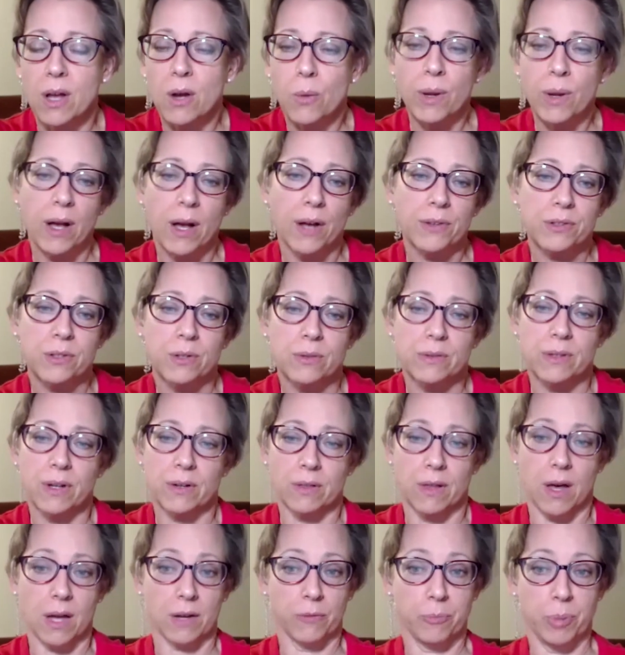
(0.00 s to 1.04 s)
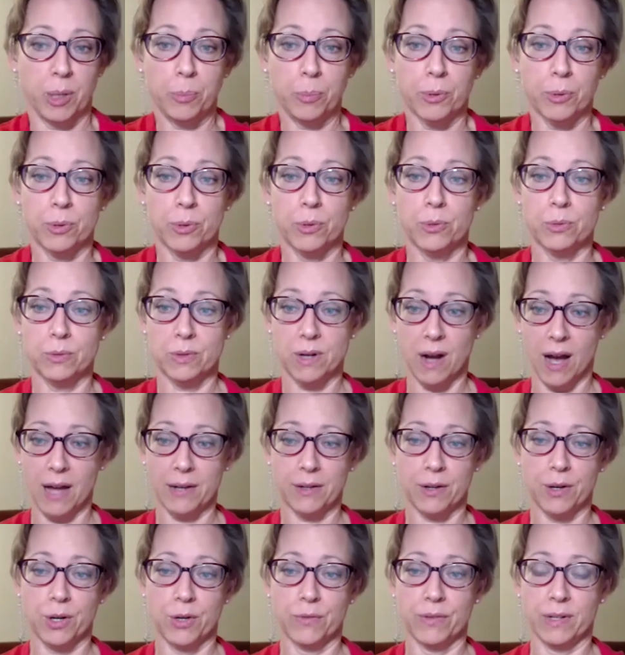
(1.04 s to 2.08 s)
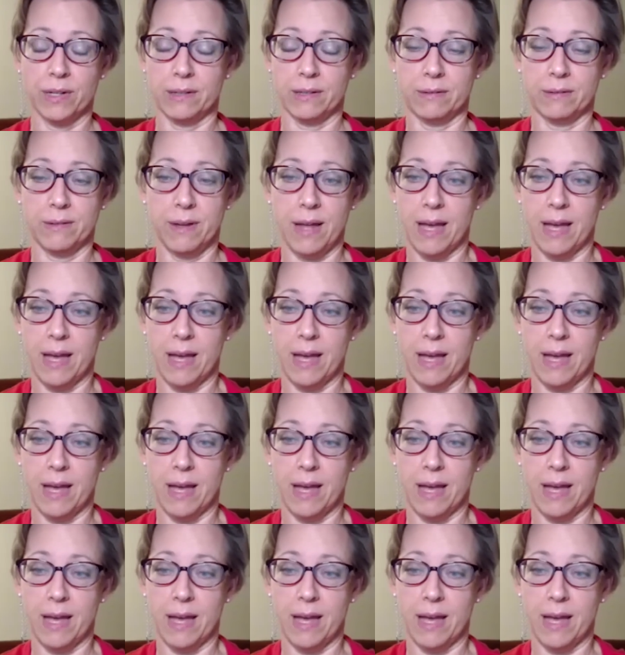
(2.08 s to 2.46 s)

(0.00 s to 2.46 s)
We also, there are a lot of people who got COVID and